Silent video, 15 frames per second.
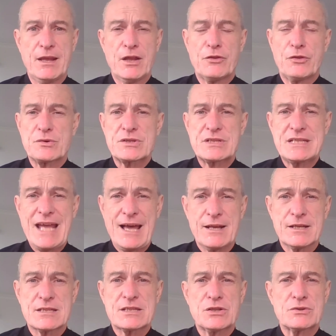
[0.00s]
Those
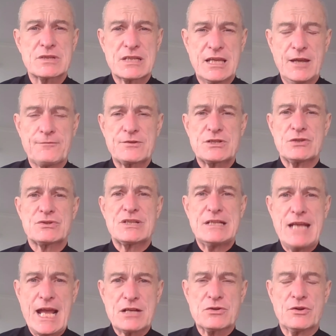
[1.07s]
talents, those gifts, those
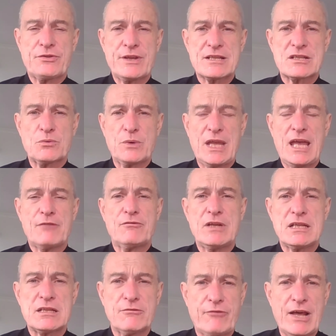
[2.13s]
natural things that we have
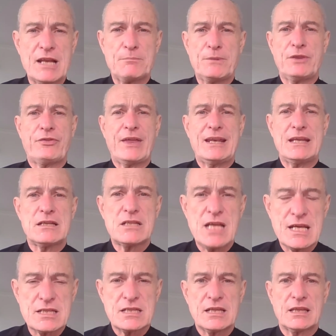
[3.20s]
need development. They need
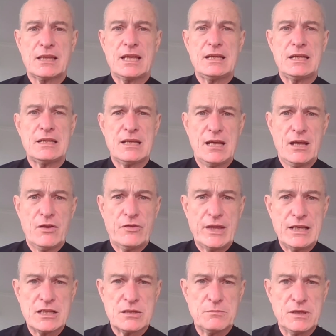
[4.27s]
testing. They
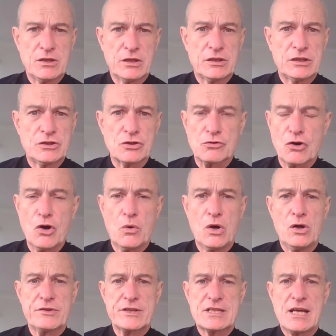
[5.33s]
need to grow
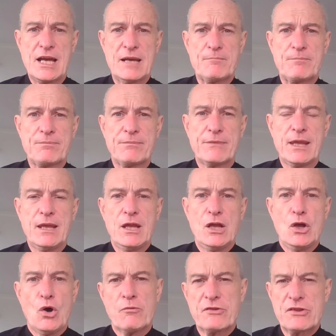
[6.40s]
all the time.
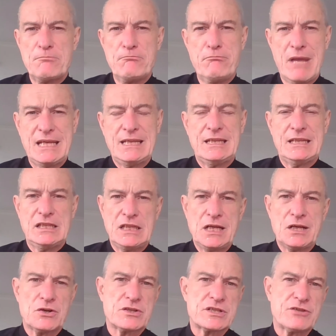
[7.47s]
Over the many
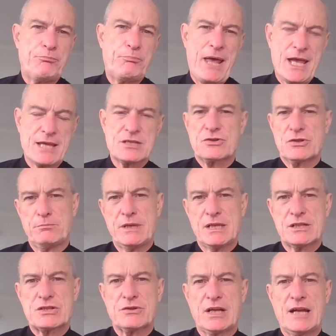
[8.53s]
years of pastoral
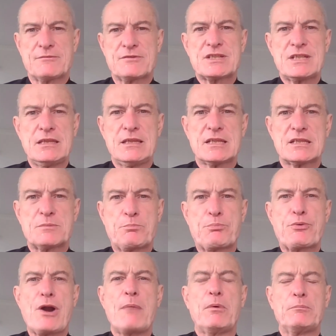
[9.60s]
ministry, I've seen this
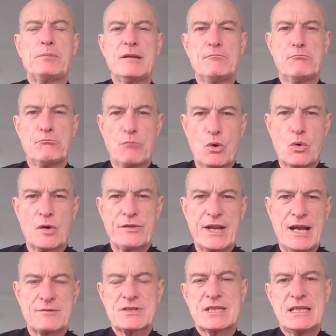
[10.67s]
probably more
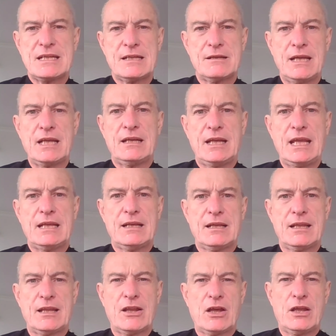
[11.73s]
than I've seen
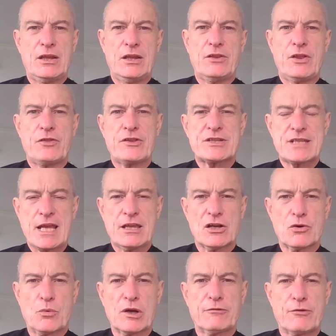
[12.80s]
in the
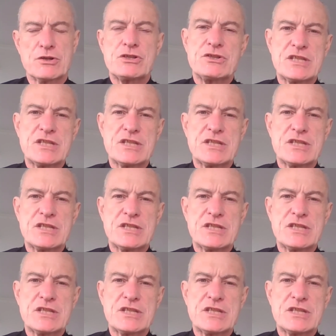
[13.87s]
secular workforce.